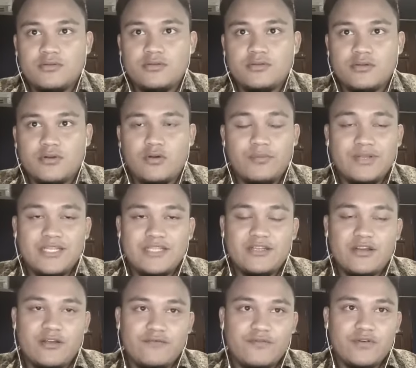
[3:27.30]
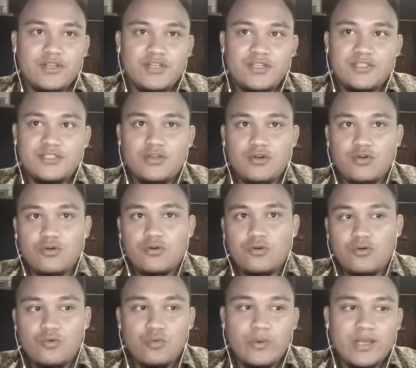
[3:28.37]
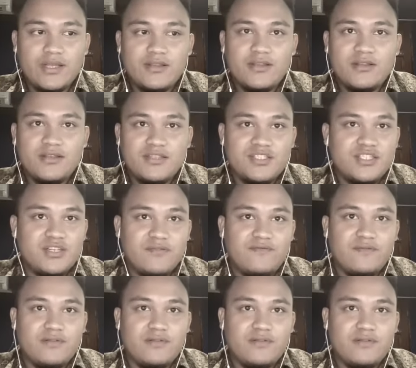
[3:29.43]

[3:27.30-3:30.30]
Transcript: competitor averages, or whether shift